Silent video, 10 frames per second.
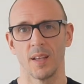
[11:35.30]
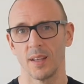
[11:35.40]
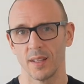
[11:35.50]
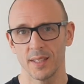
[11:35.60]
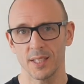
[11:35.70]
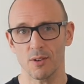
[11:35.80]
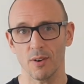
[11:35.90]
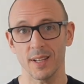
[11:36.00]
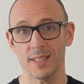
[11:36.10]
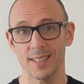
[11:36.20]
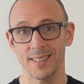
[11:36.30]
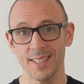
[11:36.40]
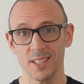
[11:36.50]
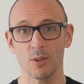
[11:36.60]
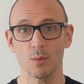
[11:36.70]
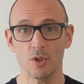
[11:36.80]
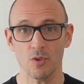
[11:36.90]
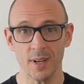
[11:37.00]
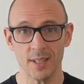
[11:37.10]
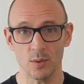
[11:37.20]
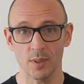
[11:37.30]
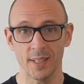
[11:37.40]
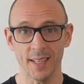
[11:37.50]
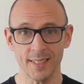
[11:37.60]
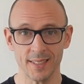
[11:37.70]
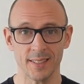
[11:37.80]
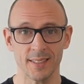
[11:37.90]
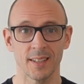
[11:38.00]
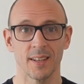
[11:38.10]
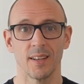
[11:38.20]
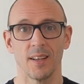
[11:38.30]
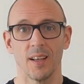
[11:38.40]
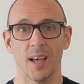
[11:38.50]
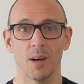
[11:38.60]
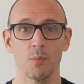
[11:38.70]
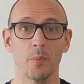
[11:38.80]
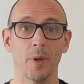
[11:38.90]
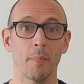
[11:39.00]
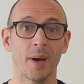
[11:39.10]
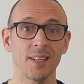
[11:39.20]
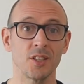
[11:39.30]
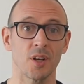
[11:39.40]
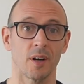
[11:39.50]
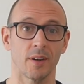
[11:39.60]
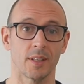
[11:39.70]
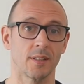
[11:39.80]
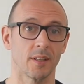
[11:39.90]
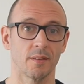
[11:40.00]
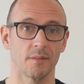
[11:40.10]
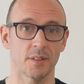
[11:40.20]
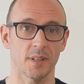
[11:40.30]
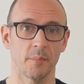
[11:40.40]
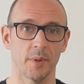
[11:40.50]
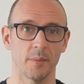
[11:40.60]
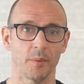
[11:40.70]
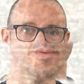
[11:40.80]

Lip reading: This creates additional stress on the discs and will be a pain generator for some people.